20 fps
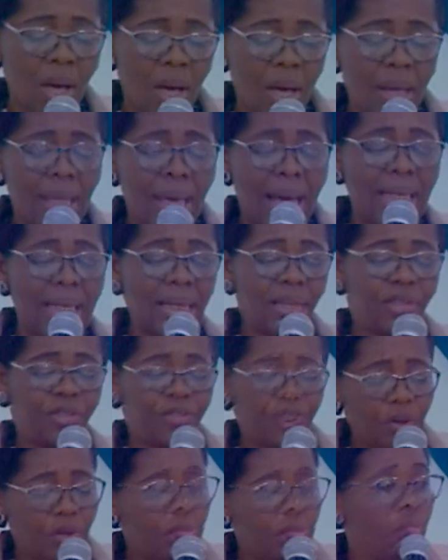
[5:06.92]
that is
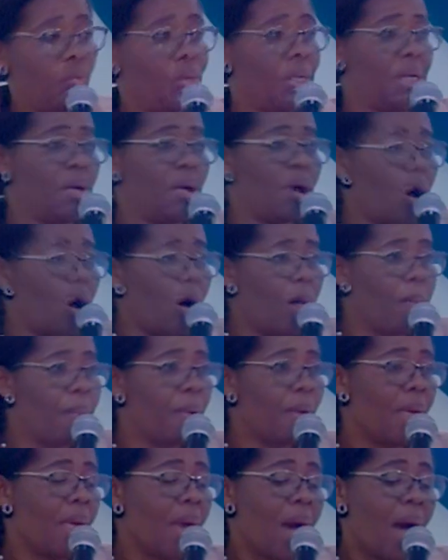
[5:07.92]
filled with
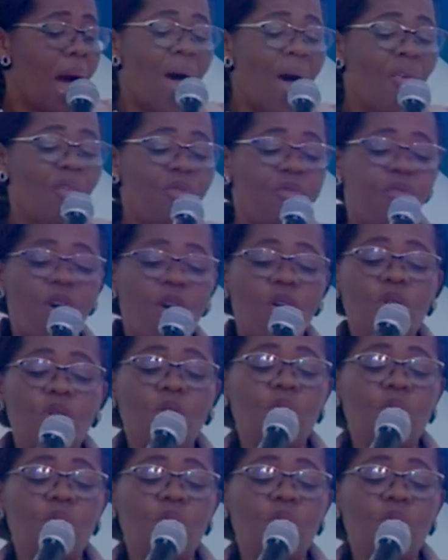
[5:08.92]
hope and for you